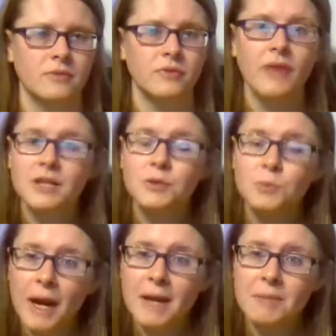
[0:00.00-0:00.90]
That's
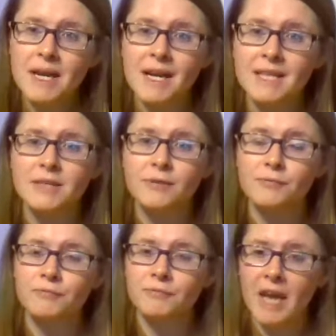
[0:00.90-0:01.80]
right, because the
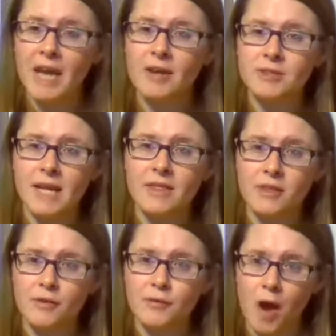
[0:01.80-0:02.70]
gator said that the
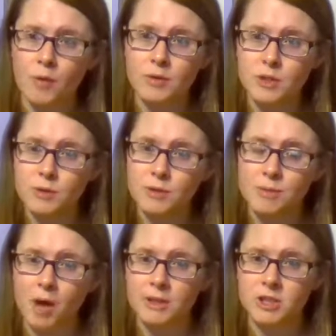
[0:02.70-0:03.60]
frog was too
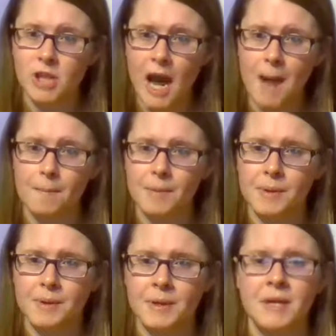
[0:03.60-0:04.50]
small to chomp.
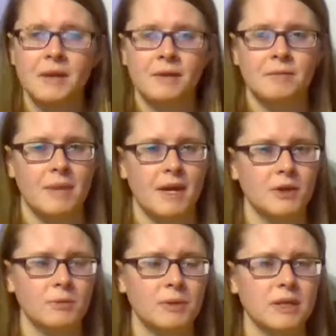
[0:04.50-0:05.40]
Man,
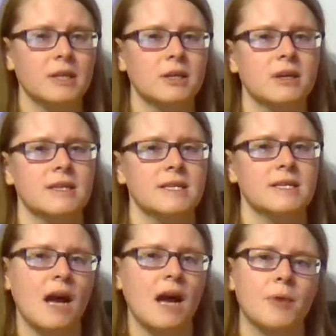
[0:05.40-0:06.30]
you're really good at these
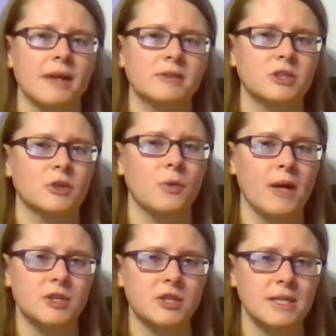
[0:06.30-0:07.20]
comprehension
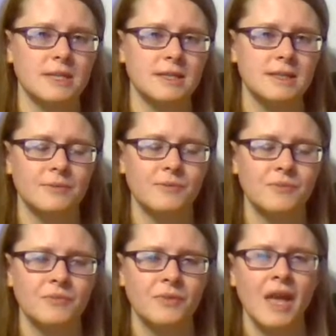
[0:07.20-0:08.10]
questions.
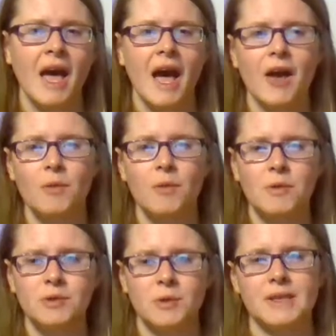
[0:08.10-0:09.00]
I hope
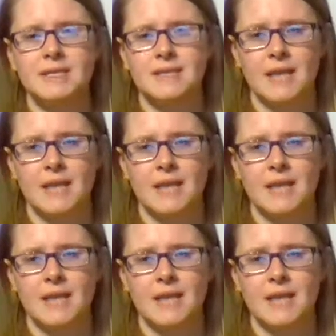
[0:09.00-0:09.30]
you enjoyed this